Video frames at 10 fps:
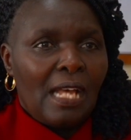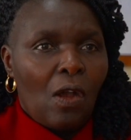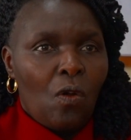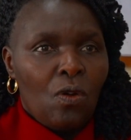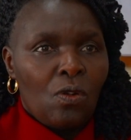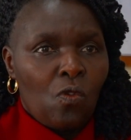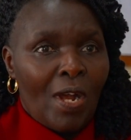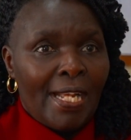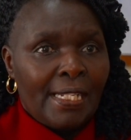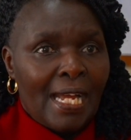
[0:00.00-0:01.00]
all
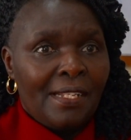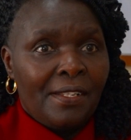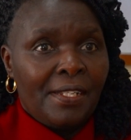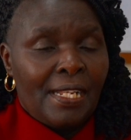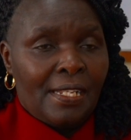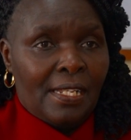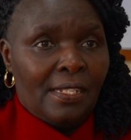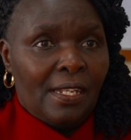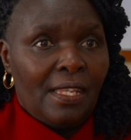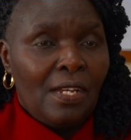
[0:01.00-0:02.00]

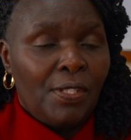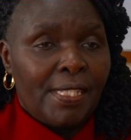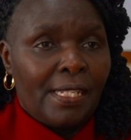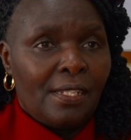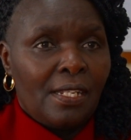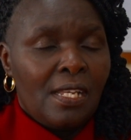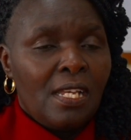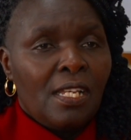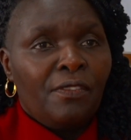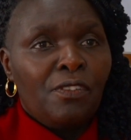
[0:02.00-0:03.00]
180,000.
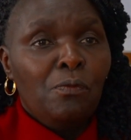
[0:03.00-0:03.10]
If you